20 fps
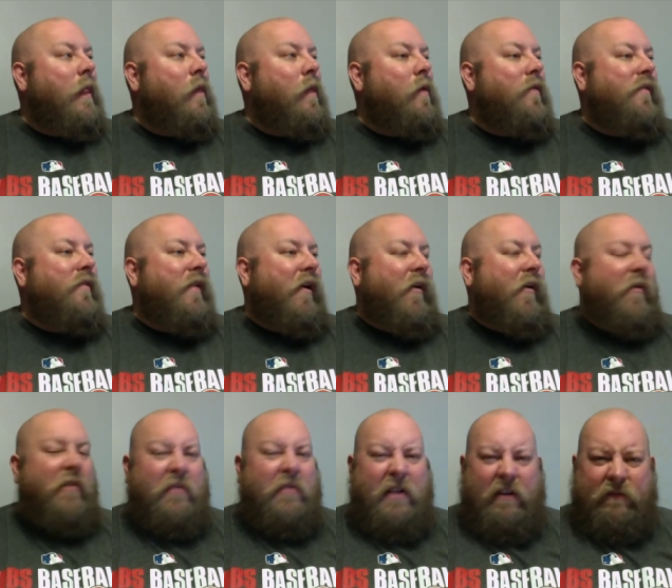you
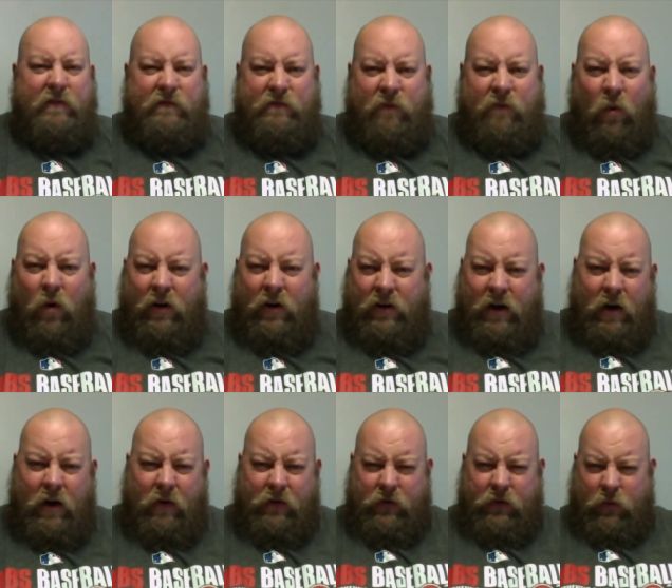know, around
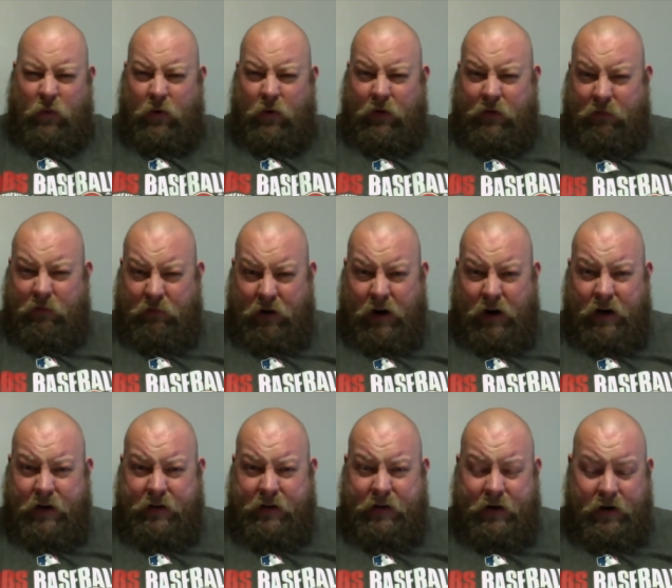$400 worth of
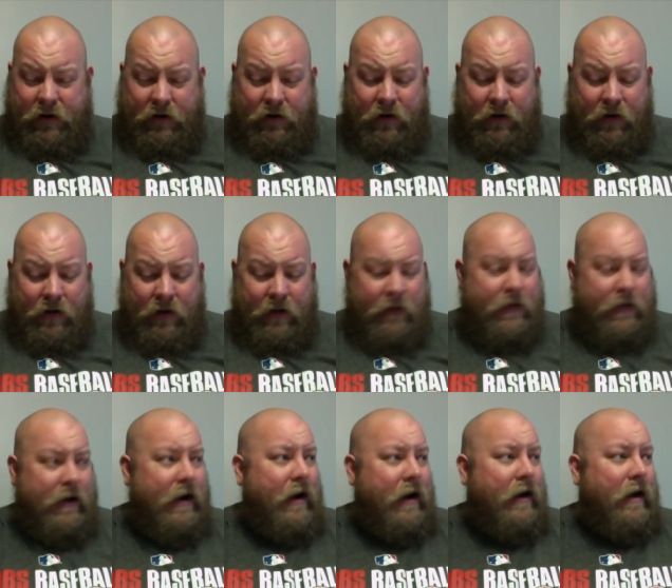product here
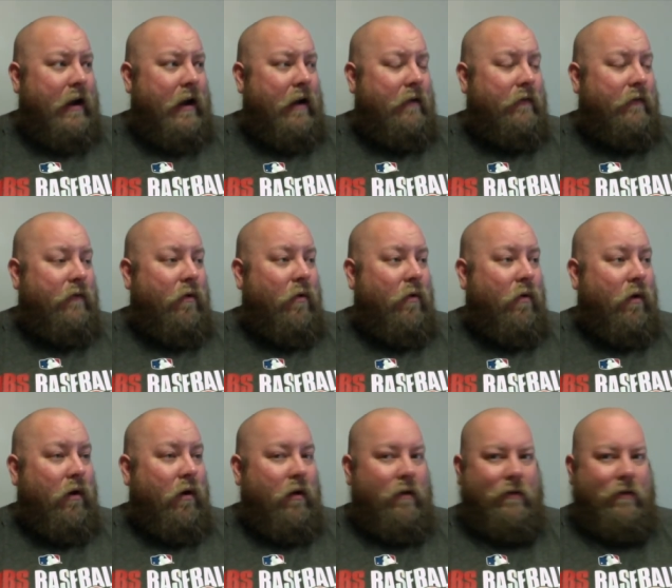that I got
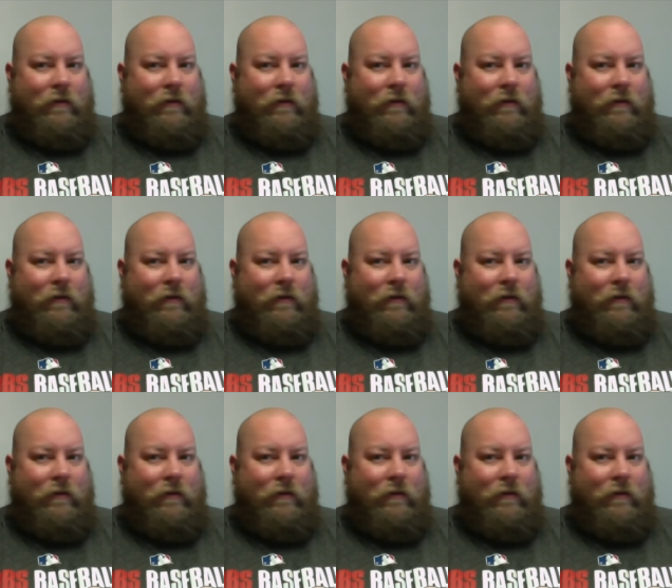for